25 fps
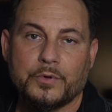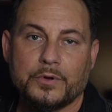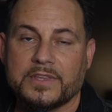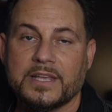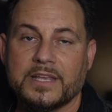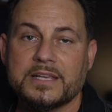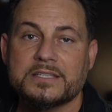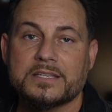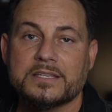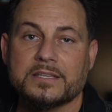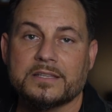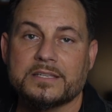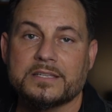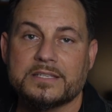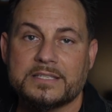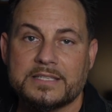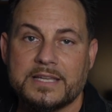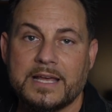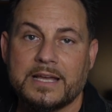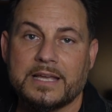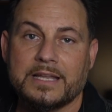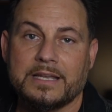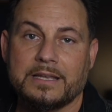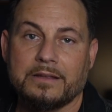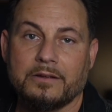Thanks to the
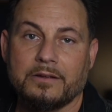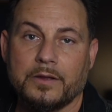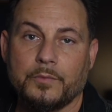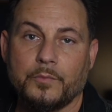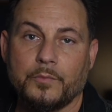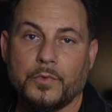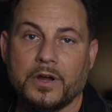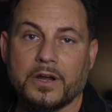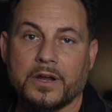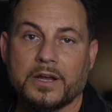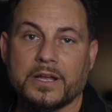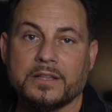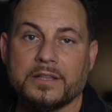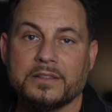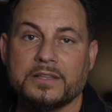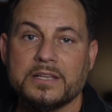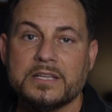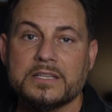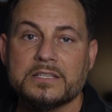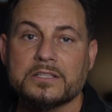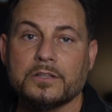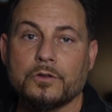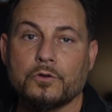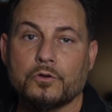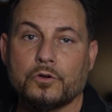secondary market,
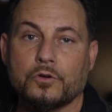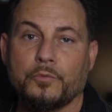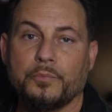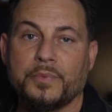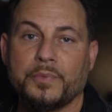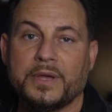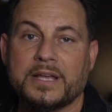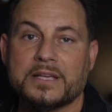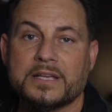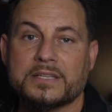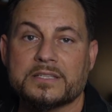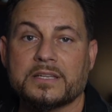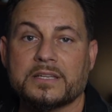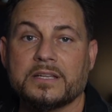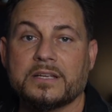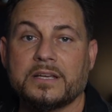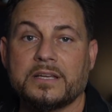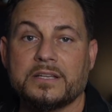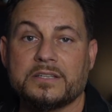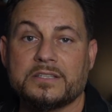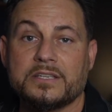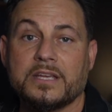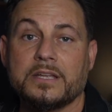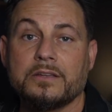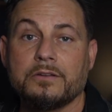these local banks can
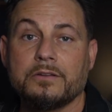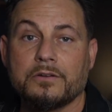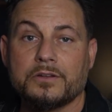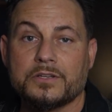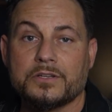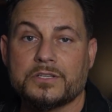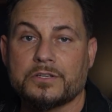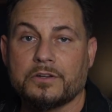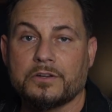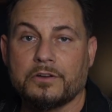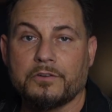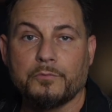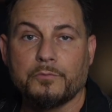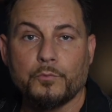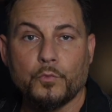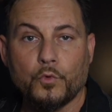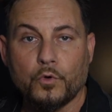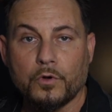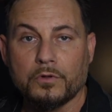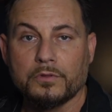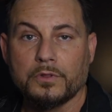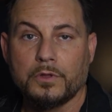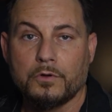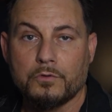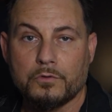continue to serve
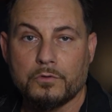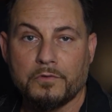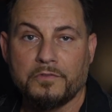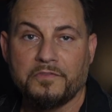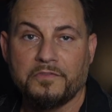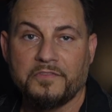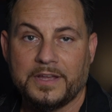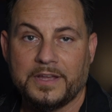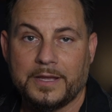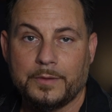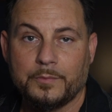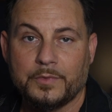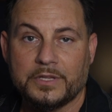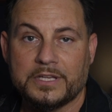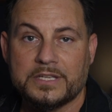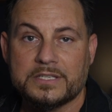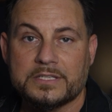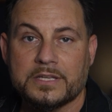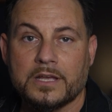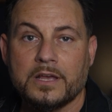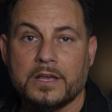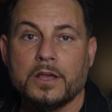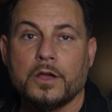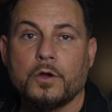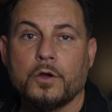more local families
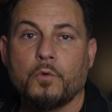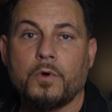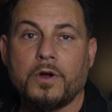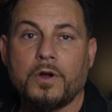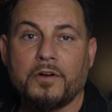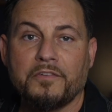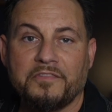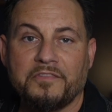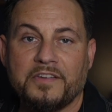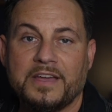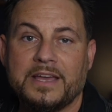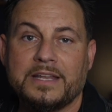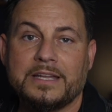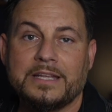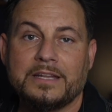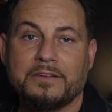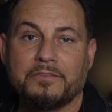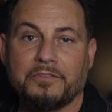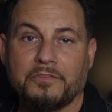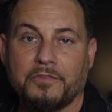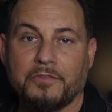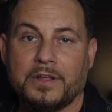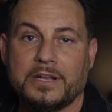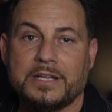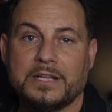while Fannie and
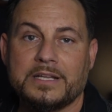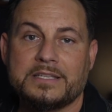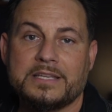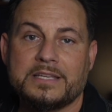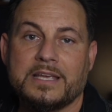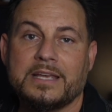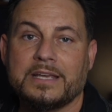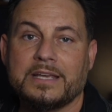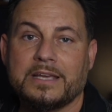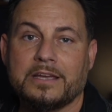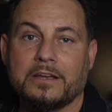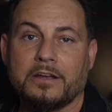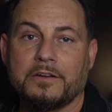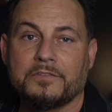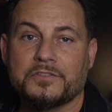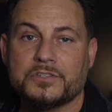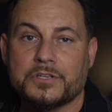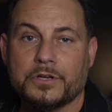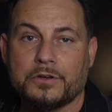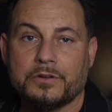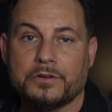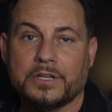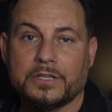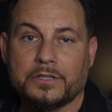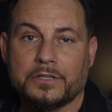Freddie take care of
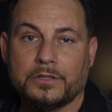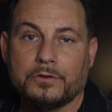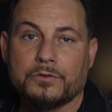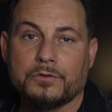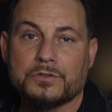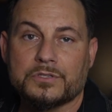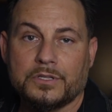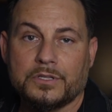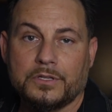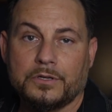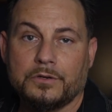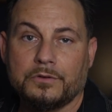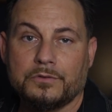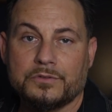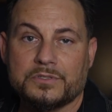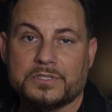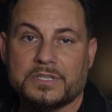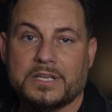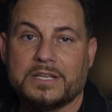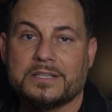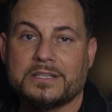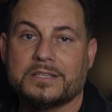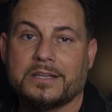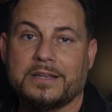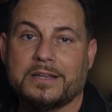turning those loans
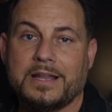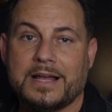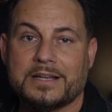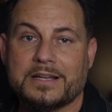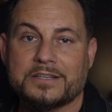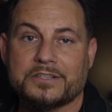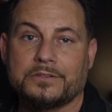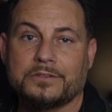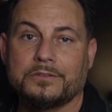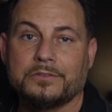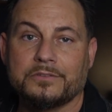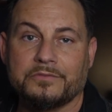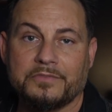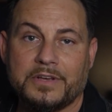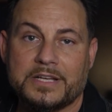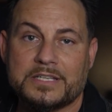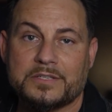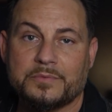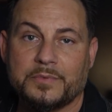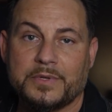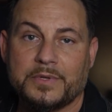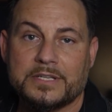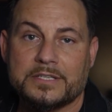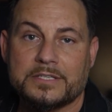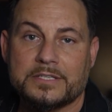into national
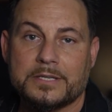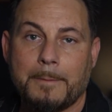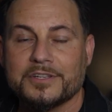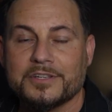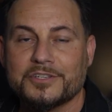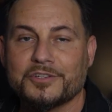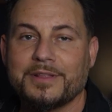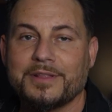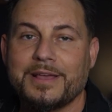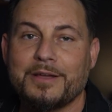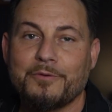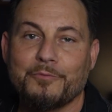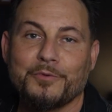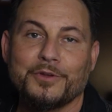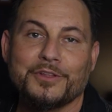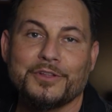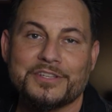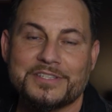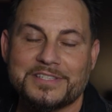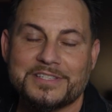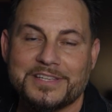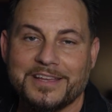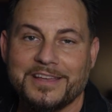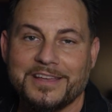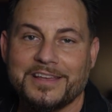investments, so that real
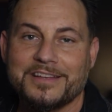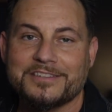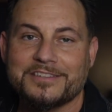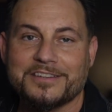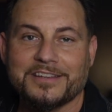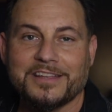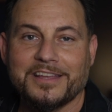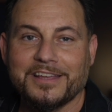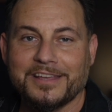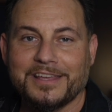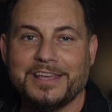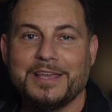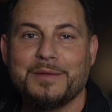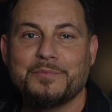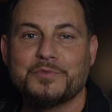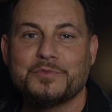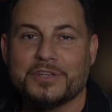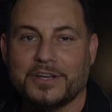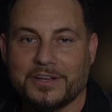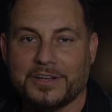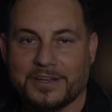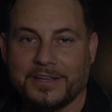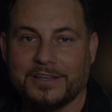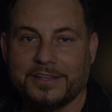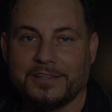estate engine can keep
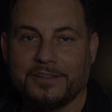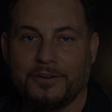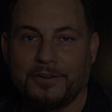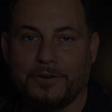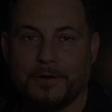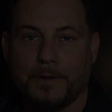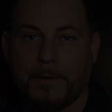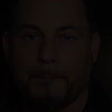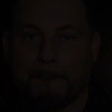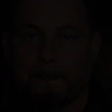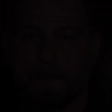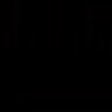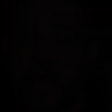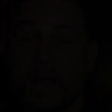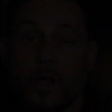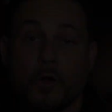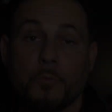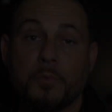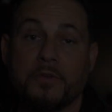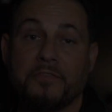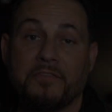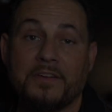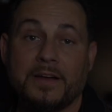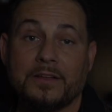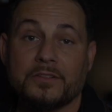chugging along. I hope
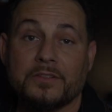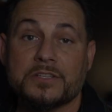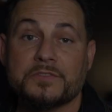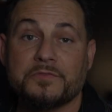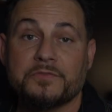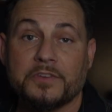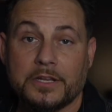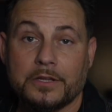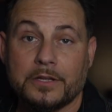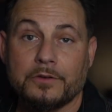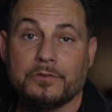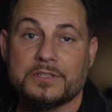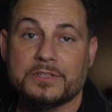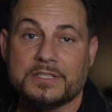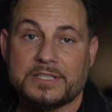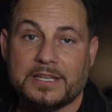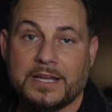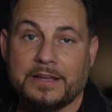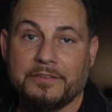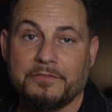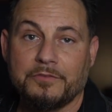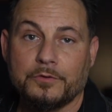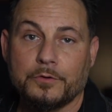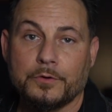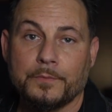you found this video
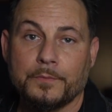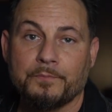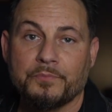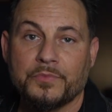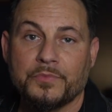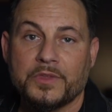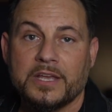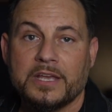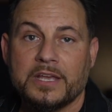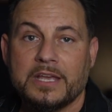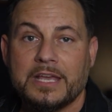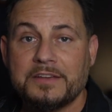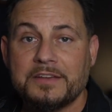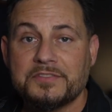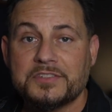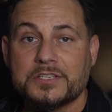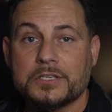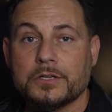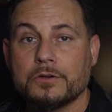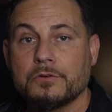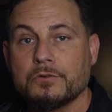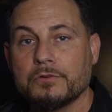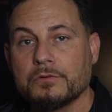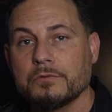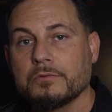insightful. If
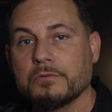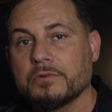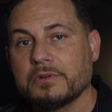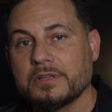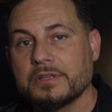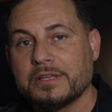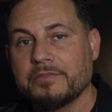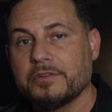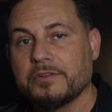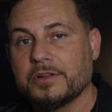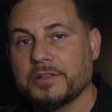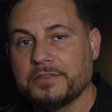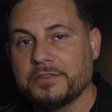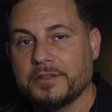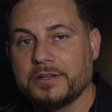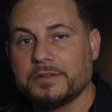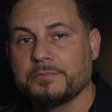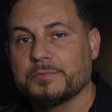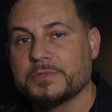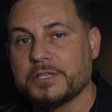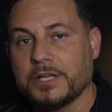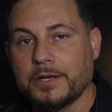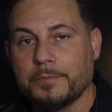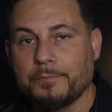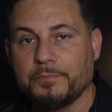so, give it a
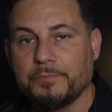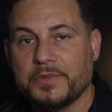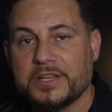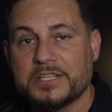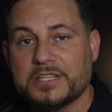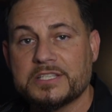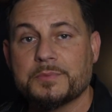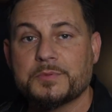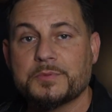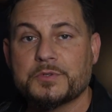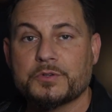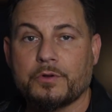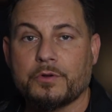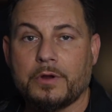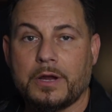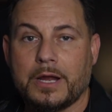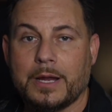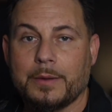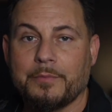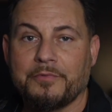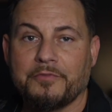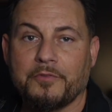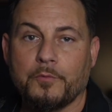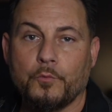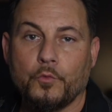thumbs up and
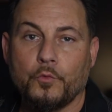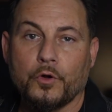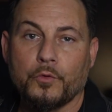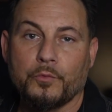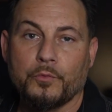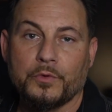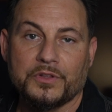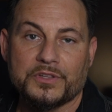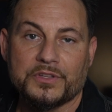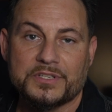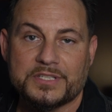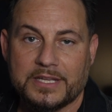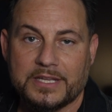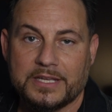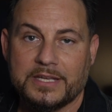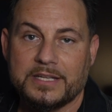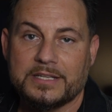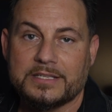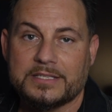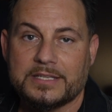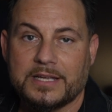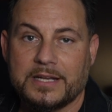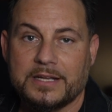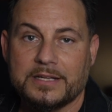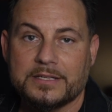subscribe for more real estate
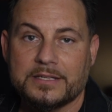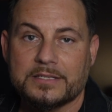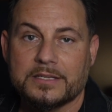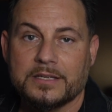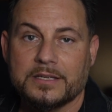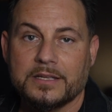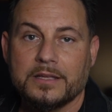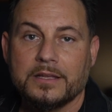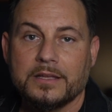insights.